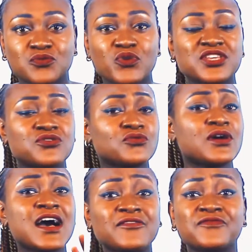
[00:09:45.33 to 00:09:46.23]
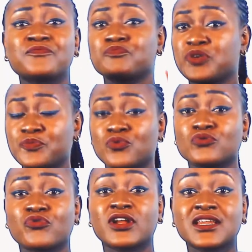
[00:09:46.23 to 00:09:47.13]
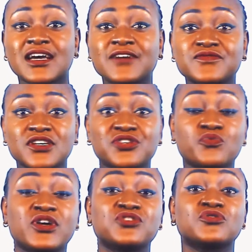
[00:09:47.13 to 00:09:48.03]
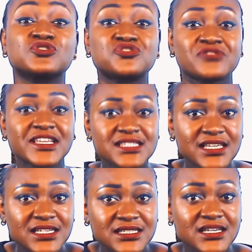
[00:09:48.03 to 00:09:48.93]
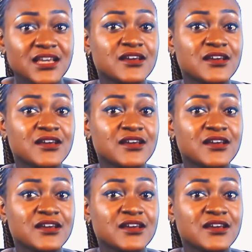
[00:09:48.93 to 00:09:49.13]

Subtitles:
When you have people running after you, when you're threatened